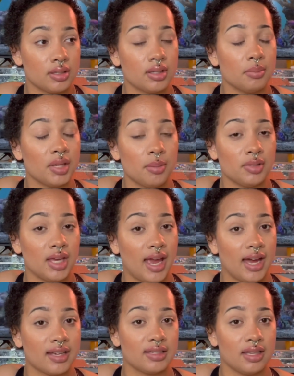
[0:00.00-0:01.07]
Sometimes I
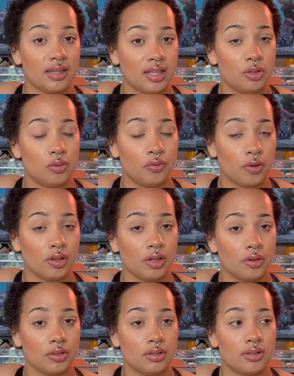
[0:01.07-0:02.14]
accidentally do 4
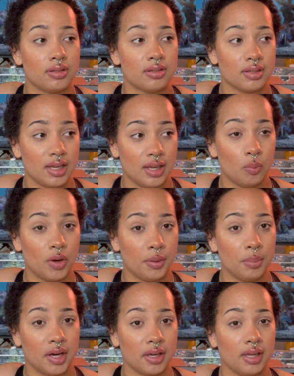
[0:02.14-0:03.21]
loads in one
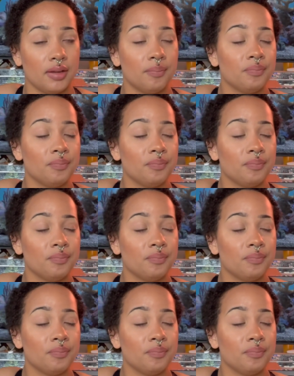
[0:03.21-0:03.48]
bucket